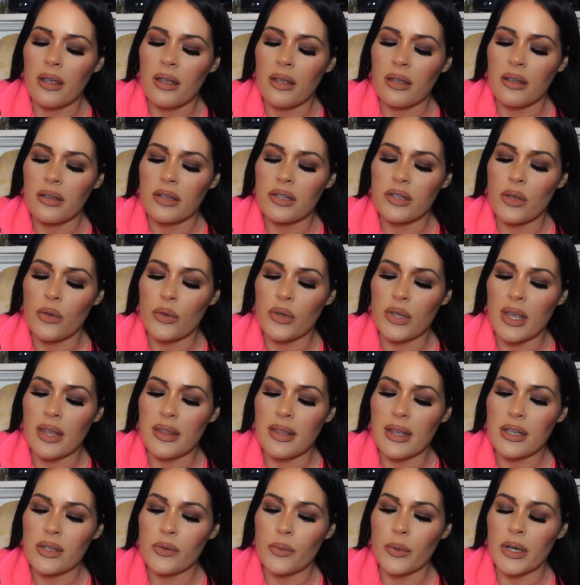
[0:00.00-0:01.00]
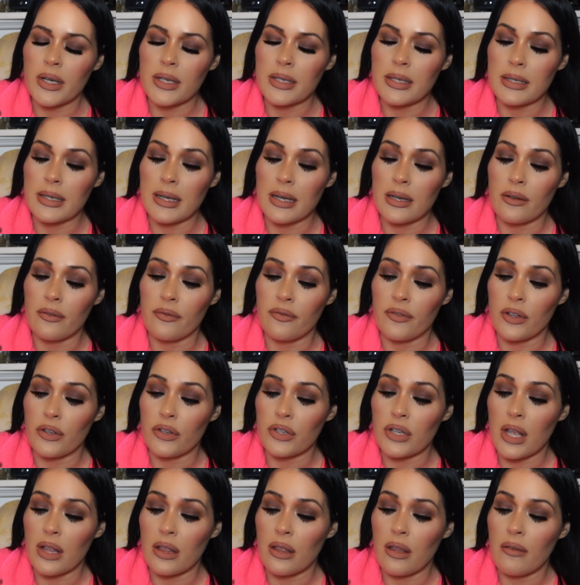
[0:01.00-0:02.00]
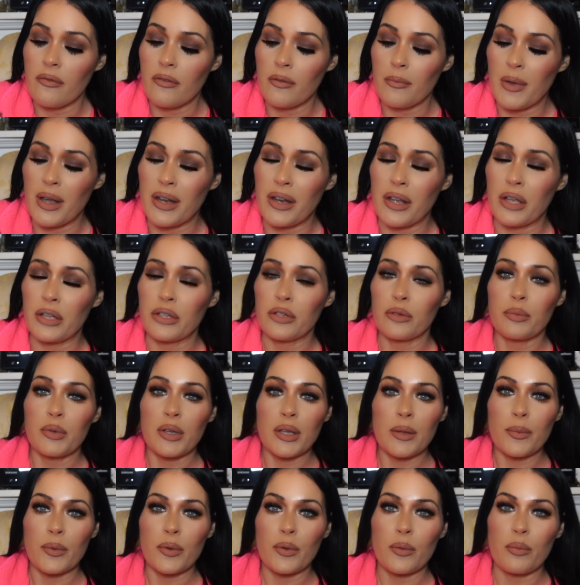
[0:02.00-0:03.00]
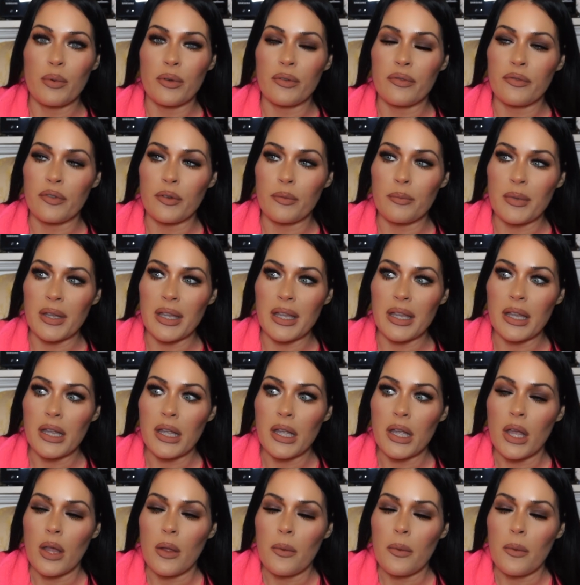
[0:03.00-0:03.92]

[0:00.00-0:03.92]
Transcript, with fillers: so yeah, that's where I stand on fillers. I love them on other people, but for me,